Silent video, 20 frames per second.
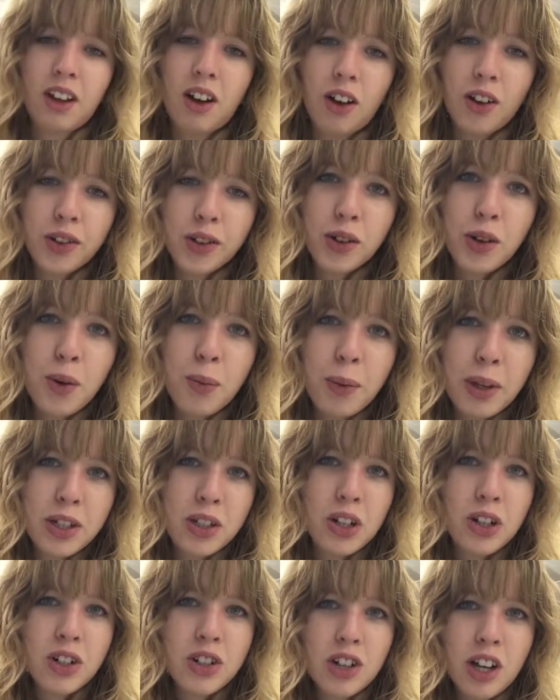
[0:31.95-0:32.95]
Also, be
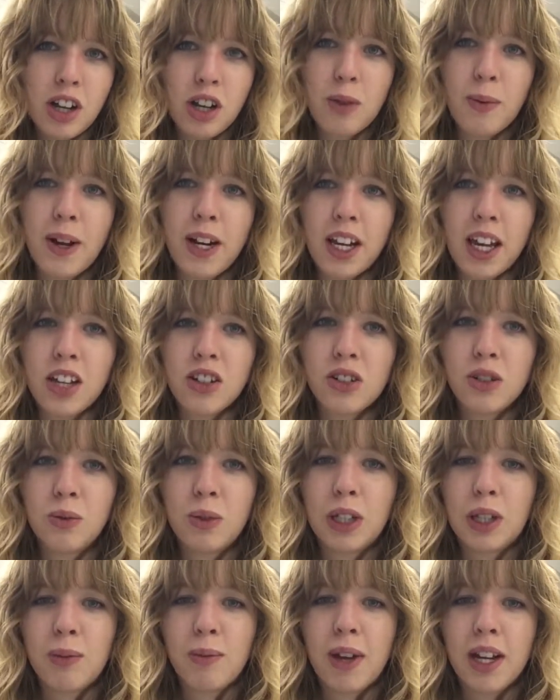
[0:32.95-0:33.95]
sure to check your medication
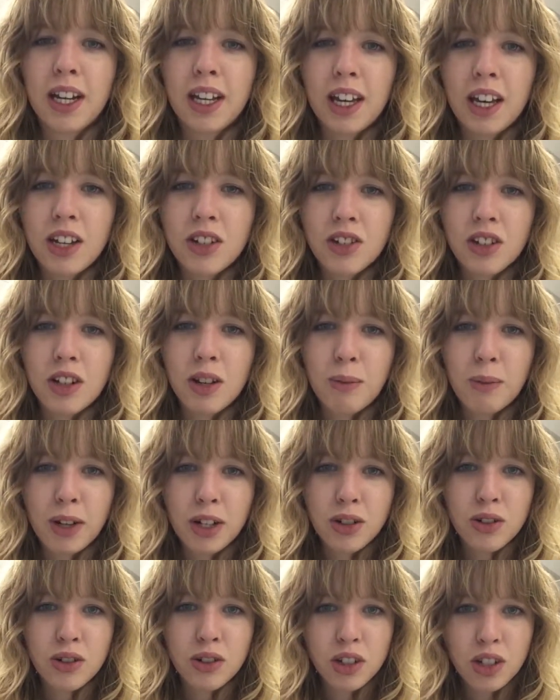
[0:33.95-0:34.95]
with the Medication
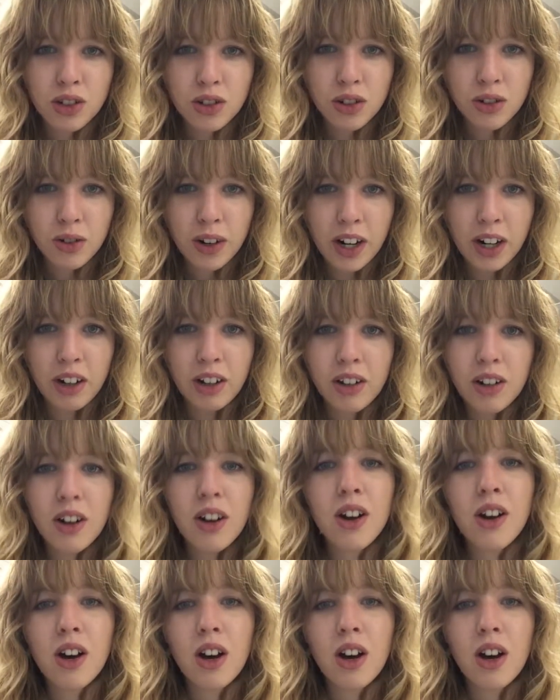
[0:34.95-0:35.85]
Administration Record,